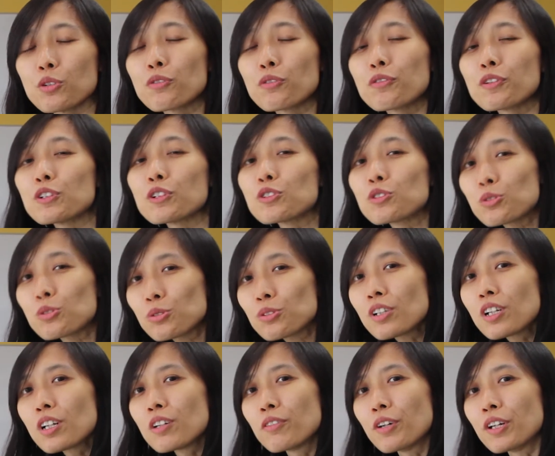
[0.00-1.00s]
you feel
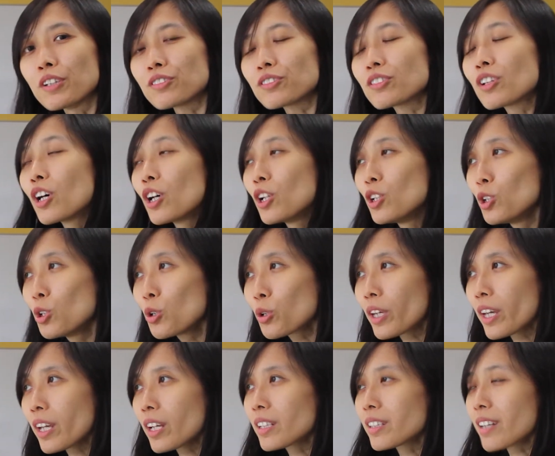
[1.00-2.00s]
too nervous
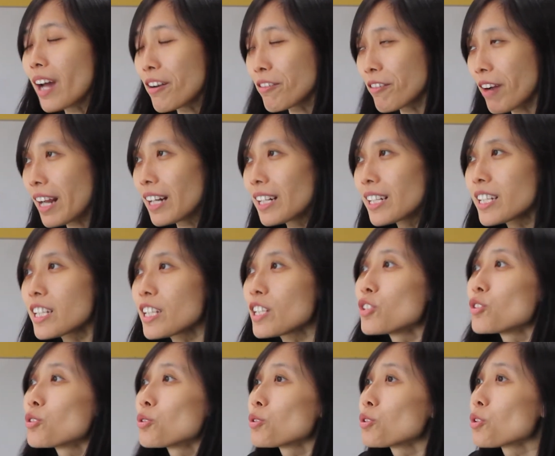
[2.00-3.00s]
looking directly
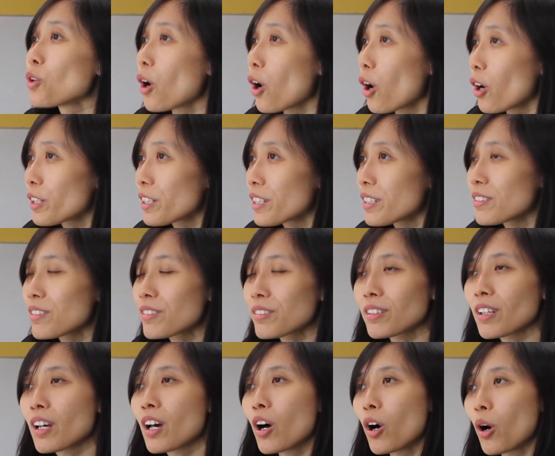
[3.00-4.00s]
into your
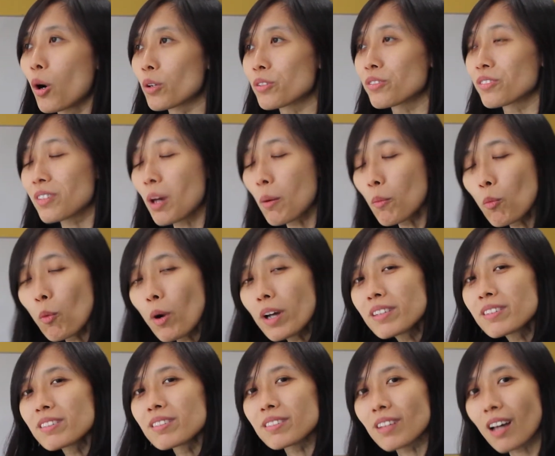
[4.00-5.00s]
audience or
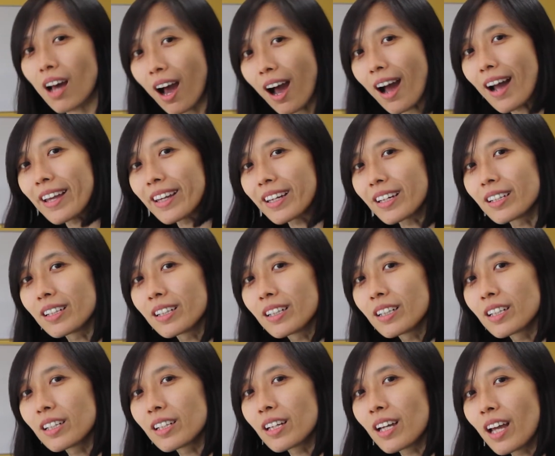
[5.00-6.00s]
someone's eye,
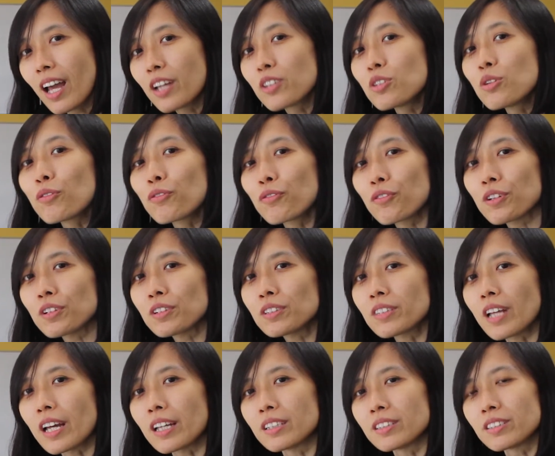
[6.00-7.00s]
and you
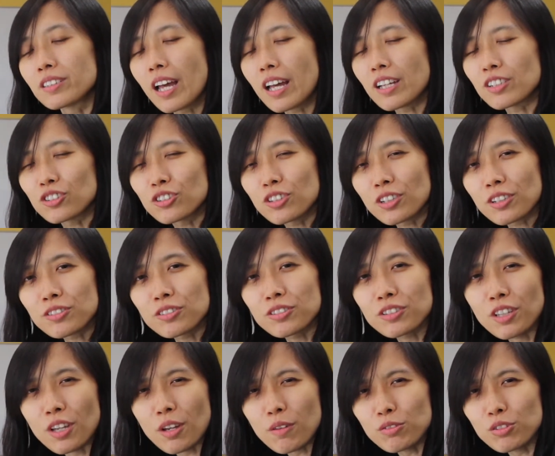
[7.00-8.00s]
feel that
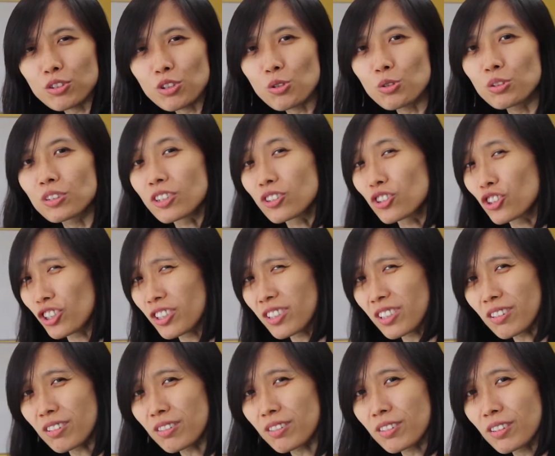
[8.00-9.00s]
just gives you the
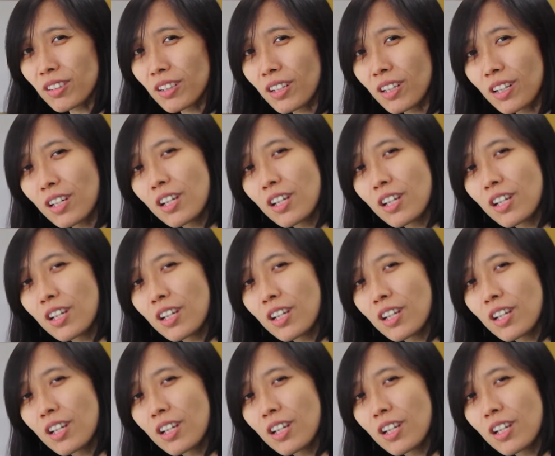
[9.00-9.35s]
jitters,